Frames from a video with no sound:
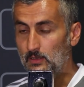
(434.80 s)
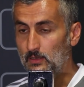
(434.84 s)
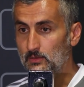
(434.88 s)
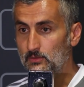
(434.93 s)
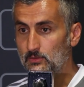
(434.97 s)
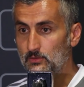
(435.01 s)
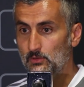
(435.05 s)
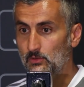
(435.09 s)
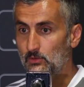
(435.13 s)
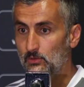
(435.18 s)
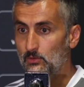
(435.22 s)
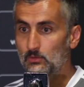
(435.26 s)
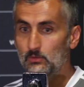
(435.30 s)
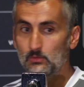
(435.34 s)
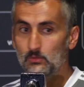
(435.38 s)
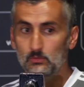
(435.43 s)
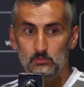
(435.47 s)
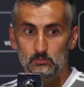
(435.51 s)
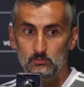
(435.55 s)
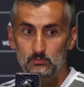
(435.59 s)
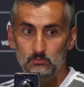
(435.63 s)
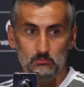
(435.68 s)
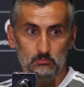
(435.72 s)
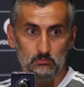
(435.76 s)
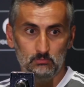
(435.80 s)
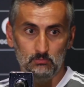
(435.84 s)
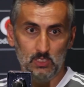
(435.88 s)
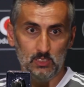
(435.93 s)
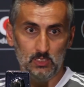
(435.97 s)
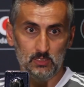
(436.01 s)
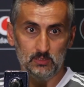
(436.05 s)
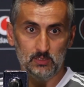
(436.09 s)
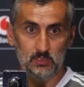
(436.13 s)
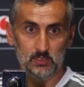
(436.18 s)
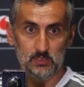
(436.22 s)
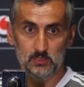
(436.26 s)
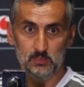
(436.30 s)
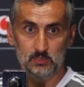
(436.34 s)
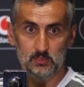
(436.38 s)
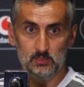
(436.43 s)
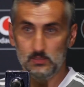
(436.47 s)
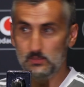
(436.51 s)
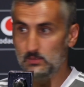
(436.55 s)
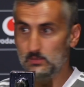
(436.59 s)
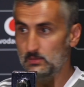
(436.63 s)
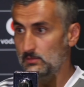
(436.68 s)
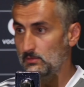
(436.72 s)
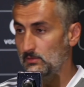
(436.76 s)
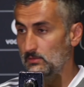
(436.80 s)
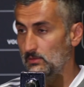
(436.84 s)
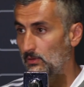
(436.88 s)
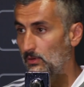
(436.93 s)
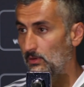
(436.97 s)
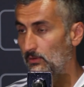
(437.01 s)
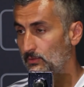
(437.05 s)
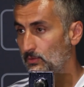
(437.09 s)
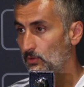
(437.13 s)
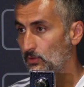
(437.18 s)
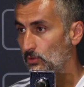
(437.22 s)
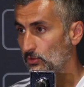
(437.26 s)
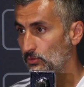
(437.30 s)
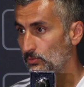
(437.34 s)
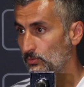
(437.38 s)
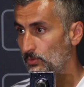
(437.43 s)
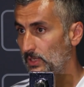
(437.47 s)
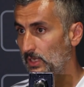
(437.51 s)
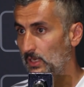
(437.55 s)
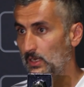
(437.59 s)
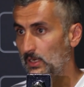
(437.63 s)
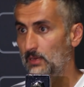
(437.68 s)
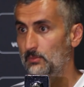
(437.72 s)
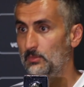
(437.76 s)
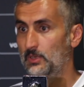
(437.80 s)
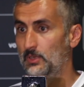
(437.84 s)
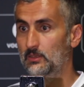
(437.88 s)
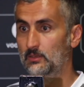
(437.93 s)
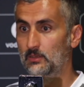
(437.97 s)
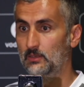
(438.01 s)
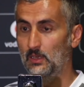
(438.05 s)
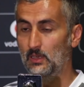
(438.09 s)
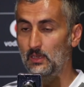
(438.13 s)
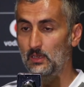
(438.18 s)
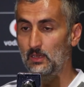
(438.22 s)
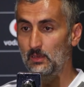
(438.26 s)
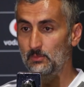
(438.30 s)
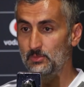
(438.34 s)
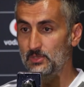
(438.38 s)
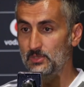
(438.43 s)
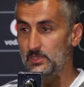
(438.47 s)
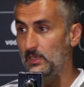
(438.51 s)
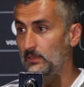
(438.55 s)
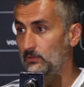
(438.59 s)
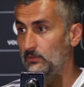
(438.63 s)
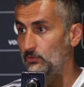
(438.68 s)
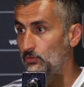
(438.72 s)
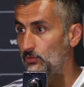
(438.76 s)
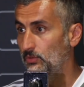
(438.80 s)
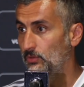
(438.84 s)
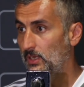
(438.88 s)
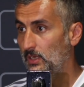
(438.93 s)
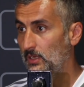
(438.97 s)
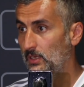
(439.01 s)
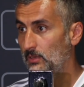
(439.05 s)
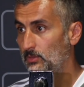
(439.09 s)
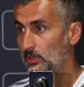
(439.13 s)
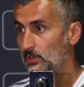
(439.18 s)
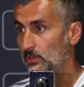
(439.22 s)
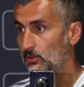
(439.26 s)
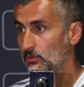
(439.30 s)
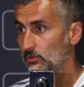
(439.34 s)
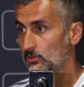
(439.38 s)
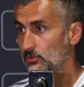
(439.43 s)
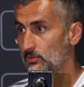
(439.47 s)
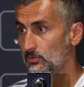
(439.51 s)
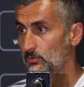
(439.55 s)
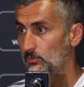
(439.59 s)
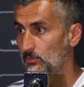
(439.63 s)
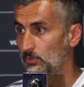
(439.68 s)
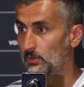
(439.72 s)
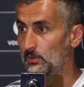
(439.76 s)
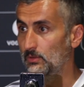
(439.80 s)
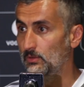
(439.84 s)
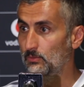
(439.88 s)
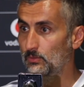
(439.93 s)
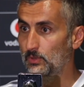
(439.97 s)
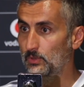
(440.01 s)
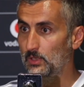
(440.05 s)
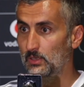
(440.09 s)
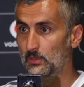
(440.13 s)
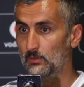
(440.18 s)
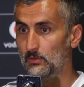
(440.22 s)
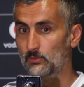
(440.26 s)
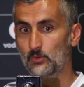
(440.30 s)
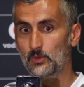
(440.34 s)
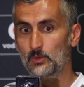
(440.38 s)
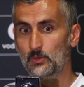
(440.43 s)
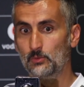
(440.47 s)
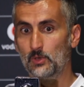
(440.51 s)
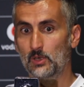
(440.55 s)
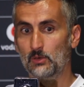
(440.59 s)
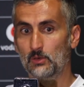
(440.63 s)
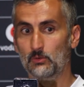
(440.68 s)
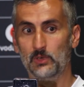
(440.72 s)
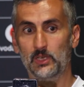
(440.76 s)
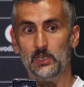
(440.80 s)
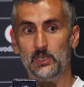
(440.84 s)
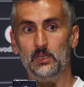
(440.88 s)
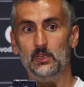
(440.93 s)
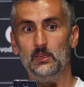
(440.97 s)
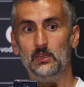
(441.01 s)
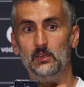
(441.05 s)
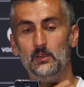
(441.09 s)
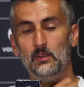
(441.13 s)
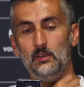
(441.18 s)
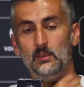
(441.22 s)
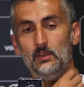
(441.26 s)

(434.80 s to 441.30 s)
So this is, of course, we are a bit upset today because we were really